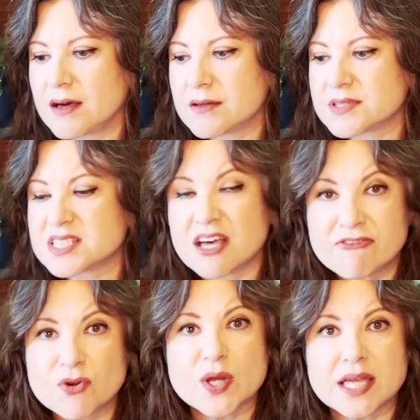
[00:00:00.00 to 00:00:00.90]

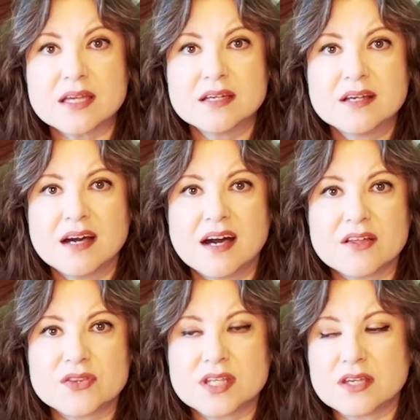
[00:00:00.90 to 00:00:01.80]
suffering
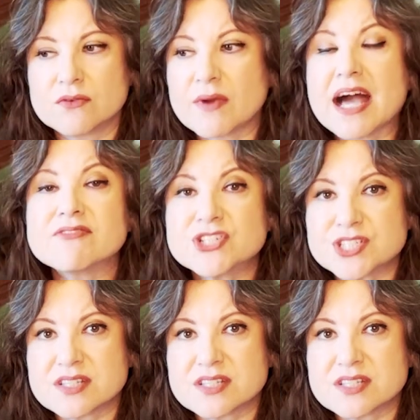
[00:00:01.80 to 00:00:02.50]
the ravages